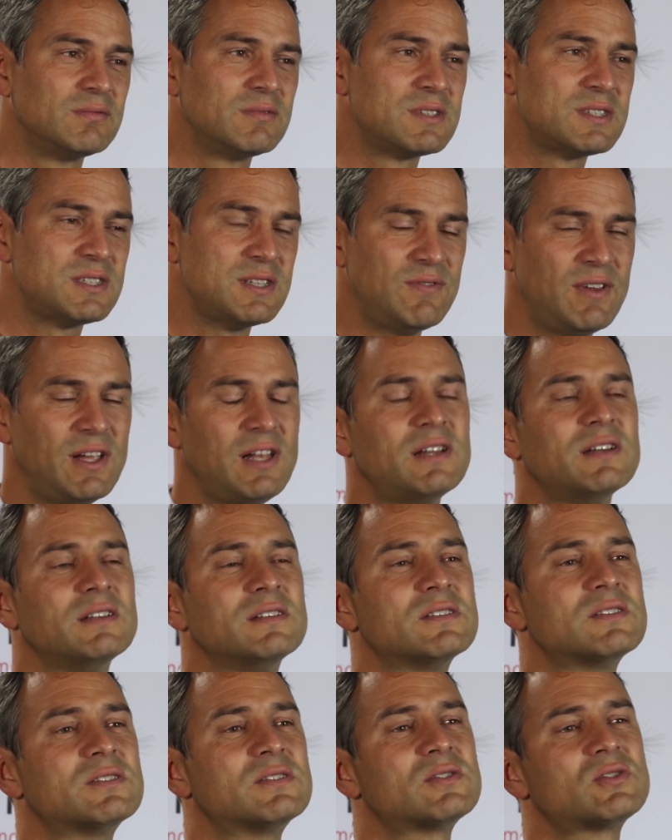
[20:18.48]

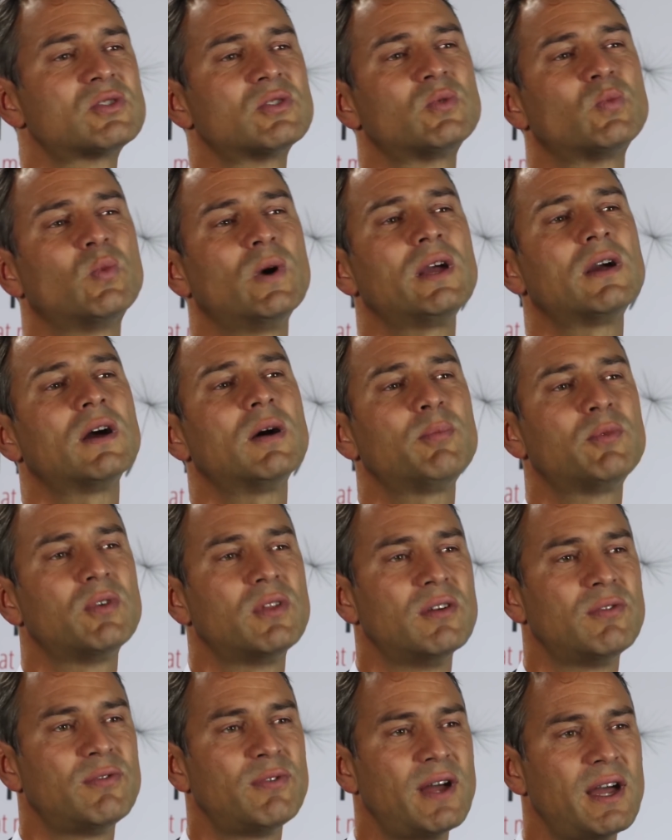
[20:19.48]
civilians should wake up to
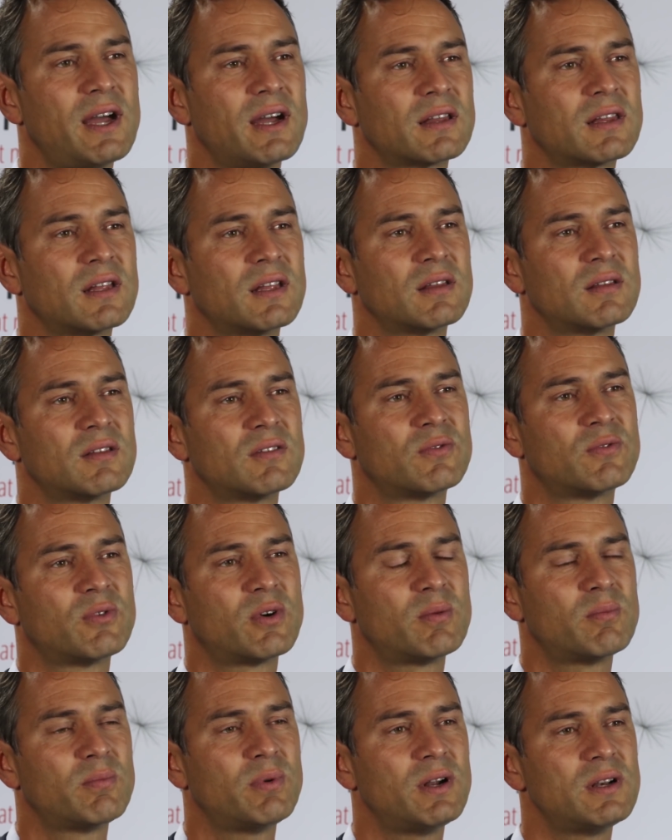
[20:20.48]
the fact that
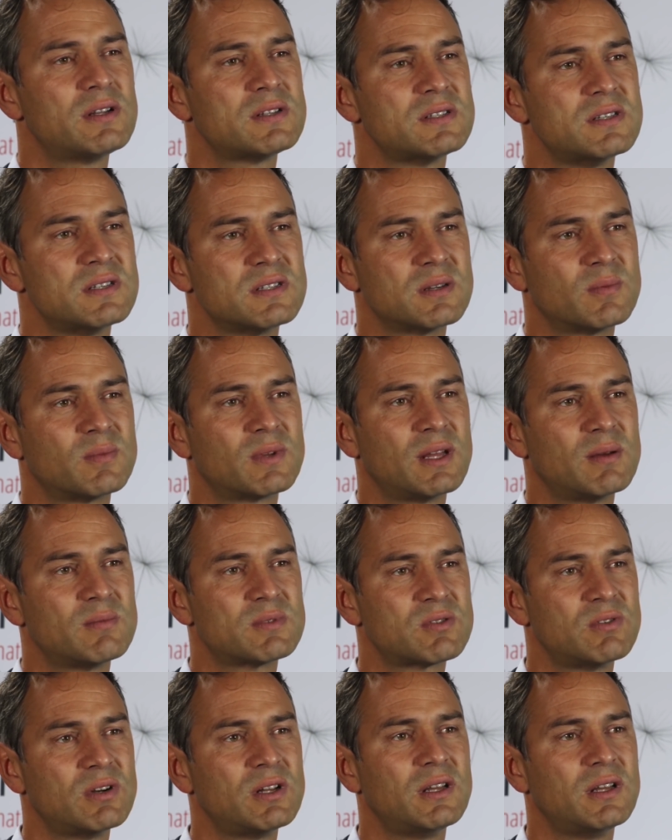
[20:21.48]
foreign policy is
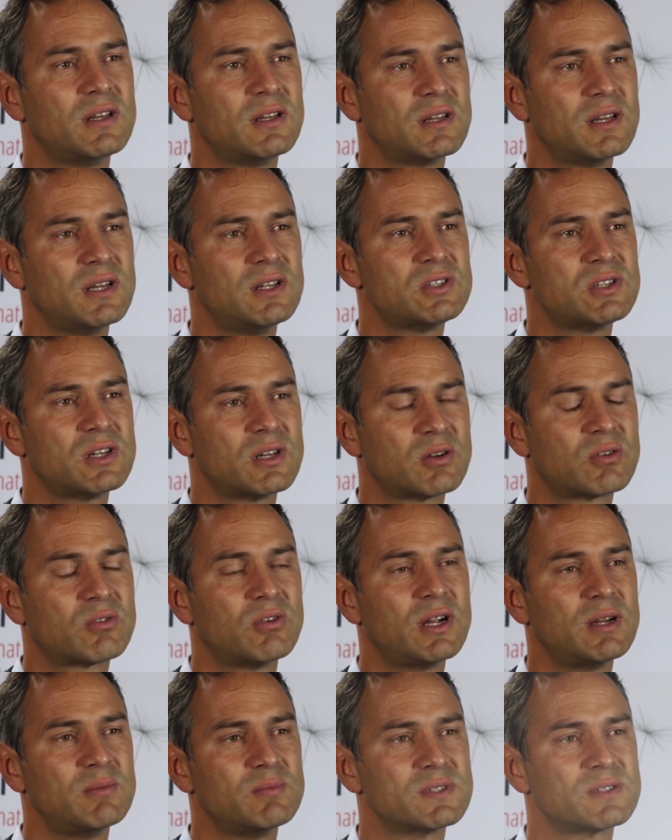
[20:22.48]
sometimes really engaging in
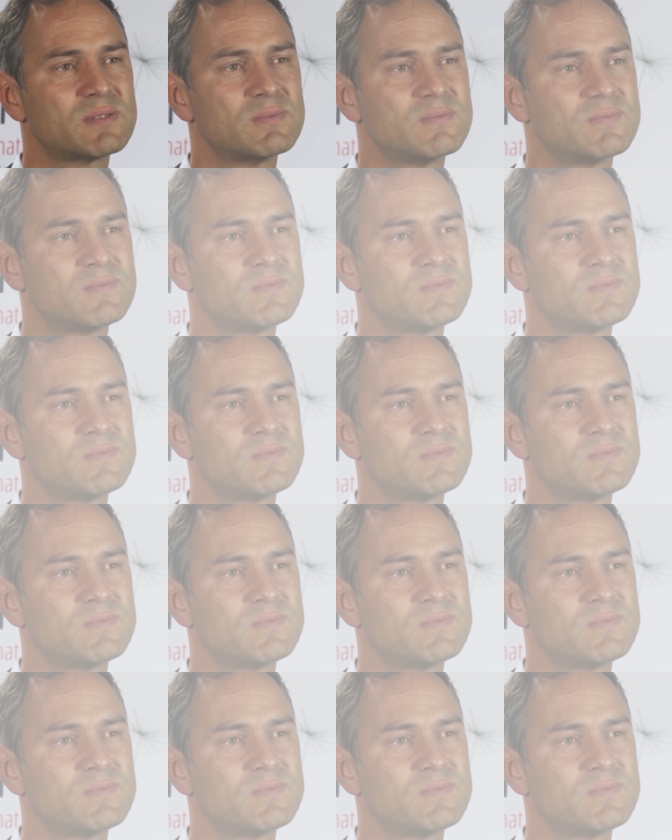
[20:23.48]
crimes.